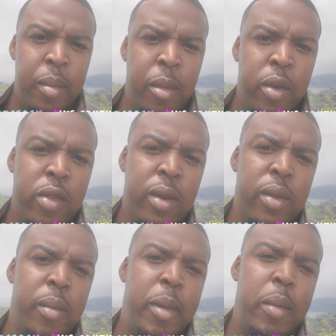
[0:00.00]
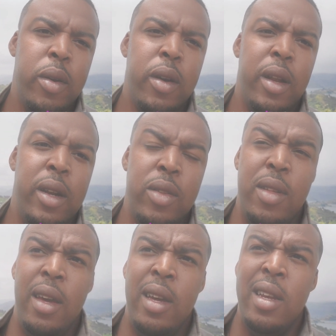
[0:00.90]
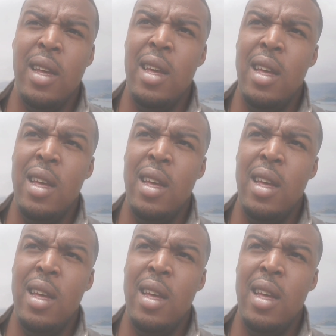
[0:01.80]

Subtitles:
more so than people could understand.